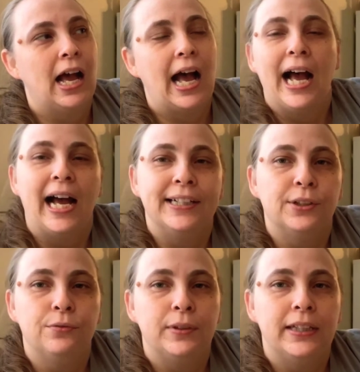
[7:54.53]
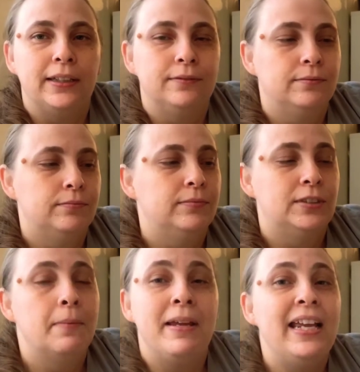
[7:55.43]
I don't really,
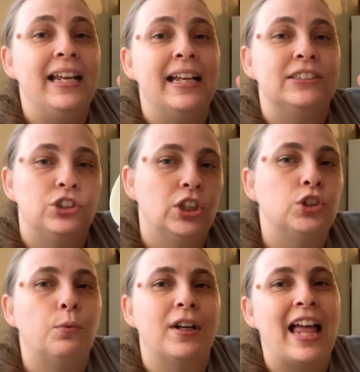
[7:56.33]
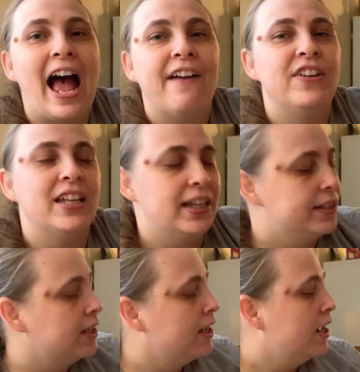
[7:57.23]
to me, it's just worth having
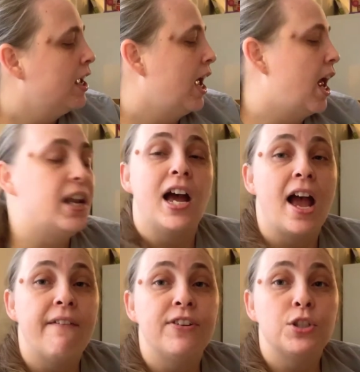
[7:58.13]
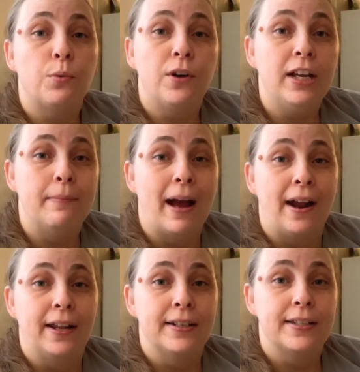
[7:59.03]
it and not having to worry
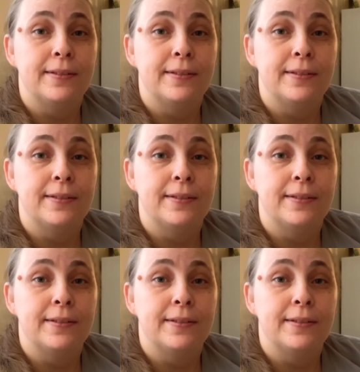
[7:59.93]
about it.